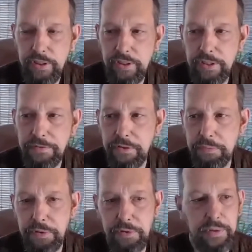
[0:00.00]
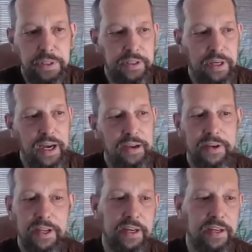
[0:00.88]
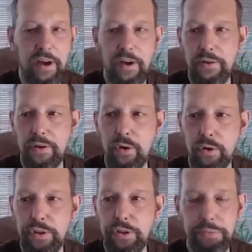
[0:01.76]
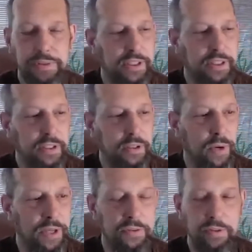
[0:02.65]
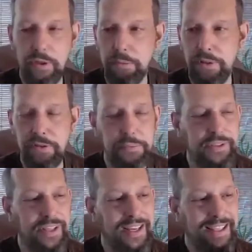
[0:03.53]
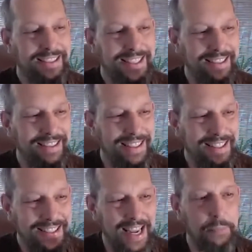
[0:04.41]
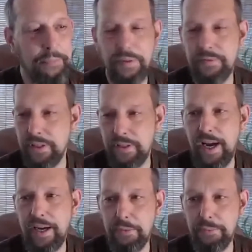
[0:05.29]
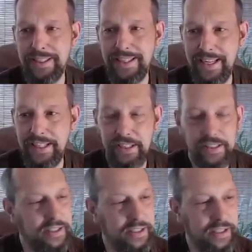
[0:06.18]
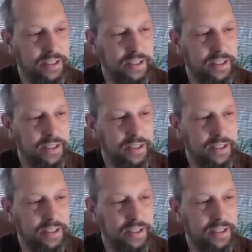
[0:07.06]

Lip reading: The difference between Ayurveda and other cultures, particularly Western herbalism, is just the depth of the documentation and